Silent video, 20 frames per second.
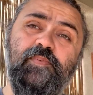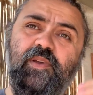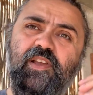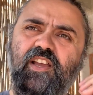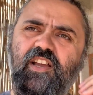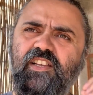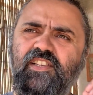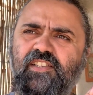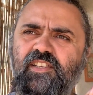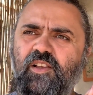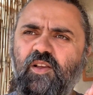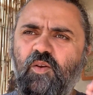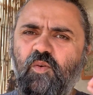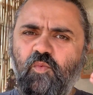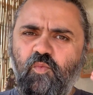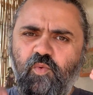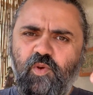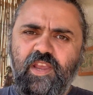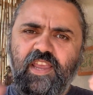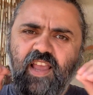because
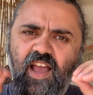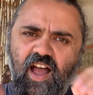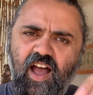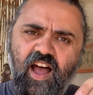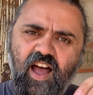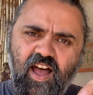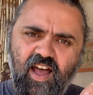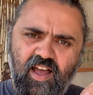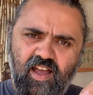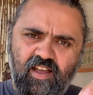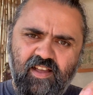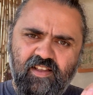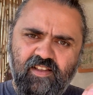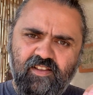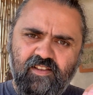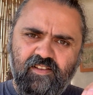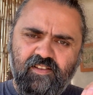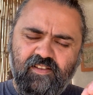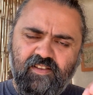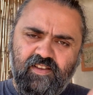we are
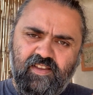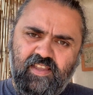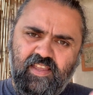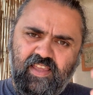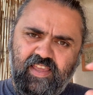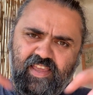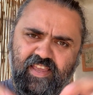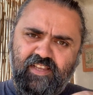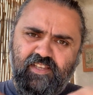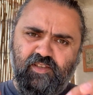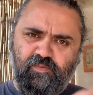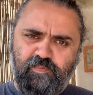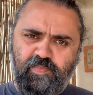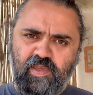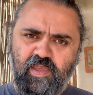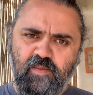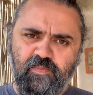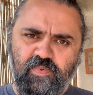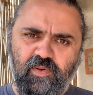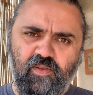his
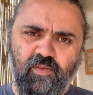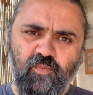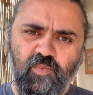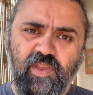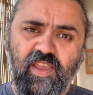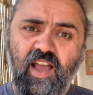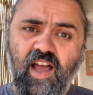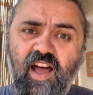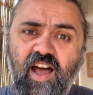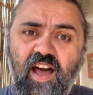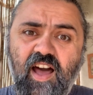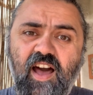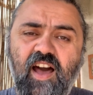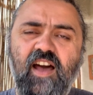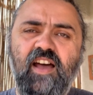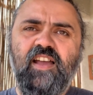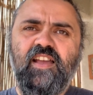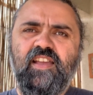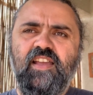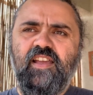people. We
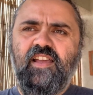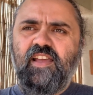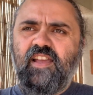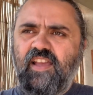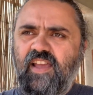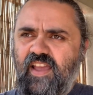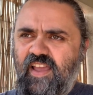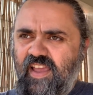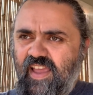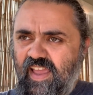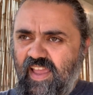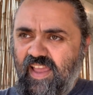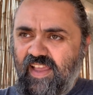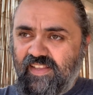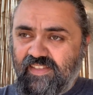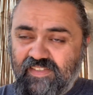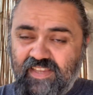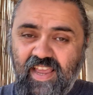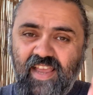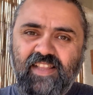are
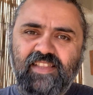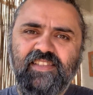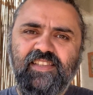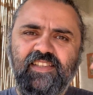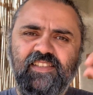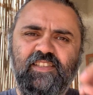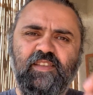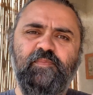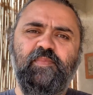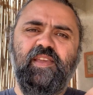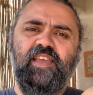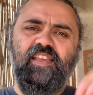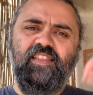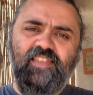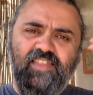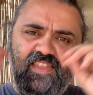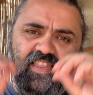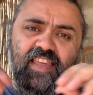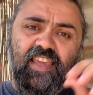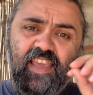intended to be
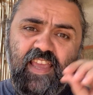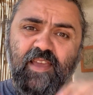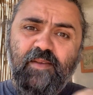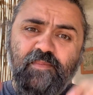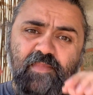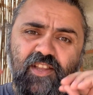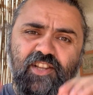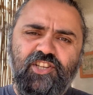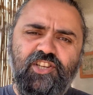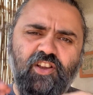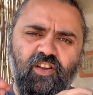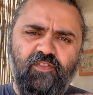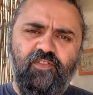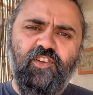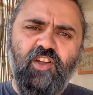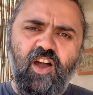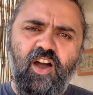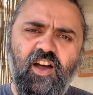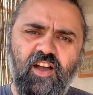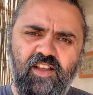the image of
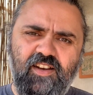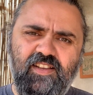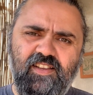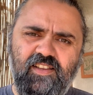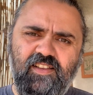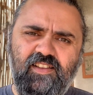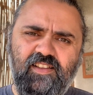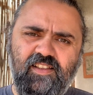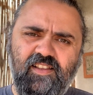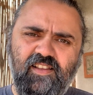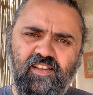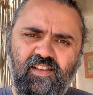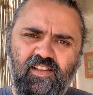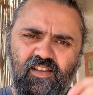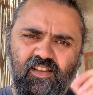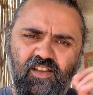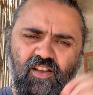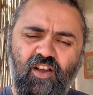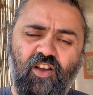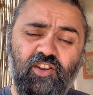God
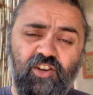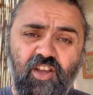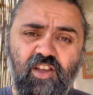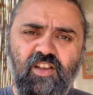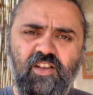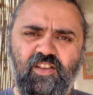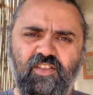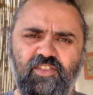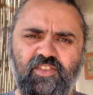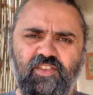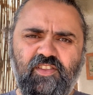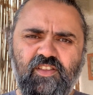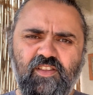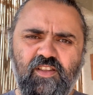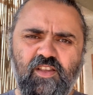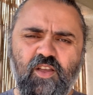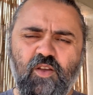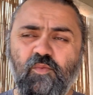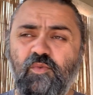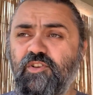on earth.
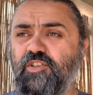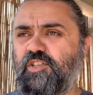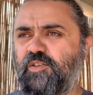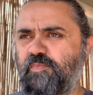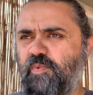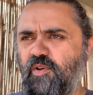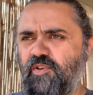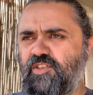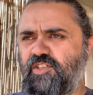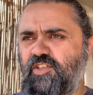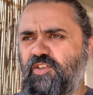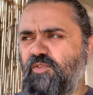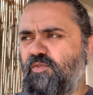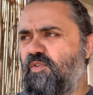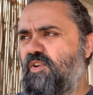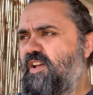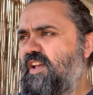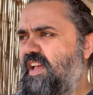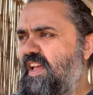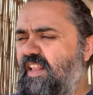We're supposed to
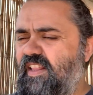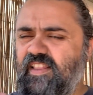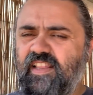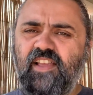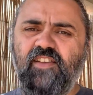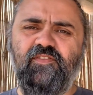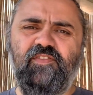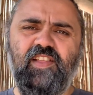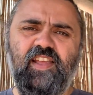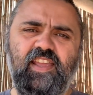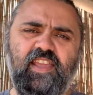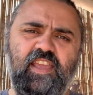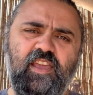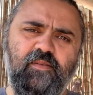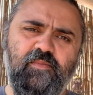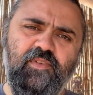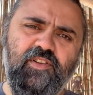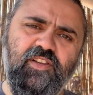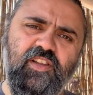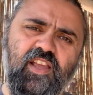live like
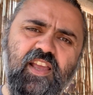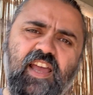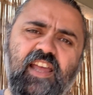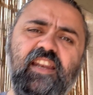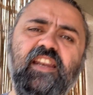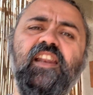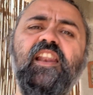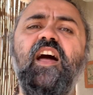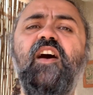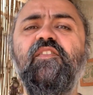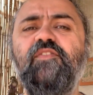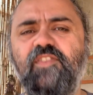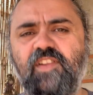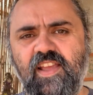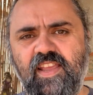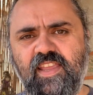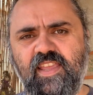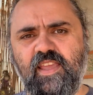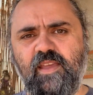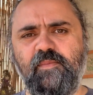him and love
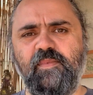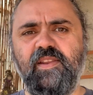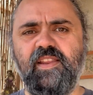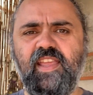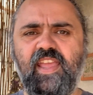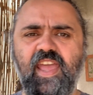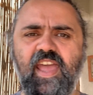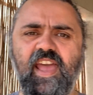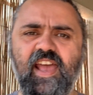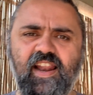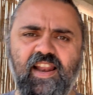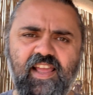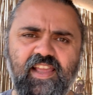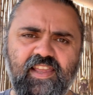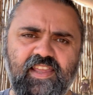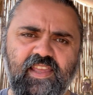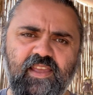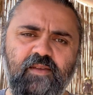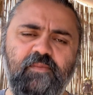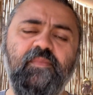like him and care
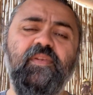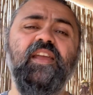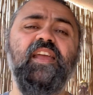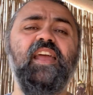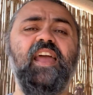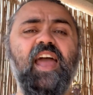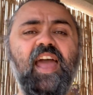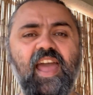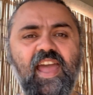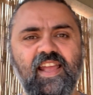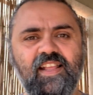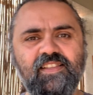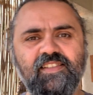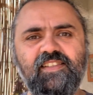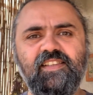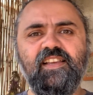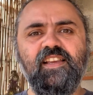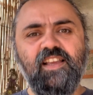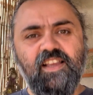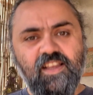like him and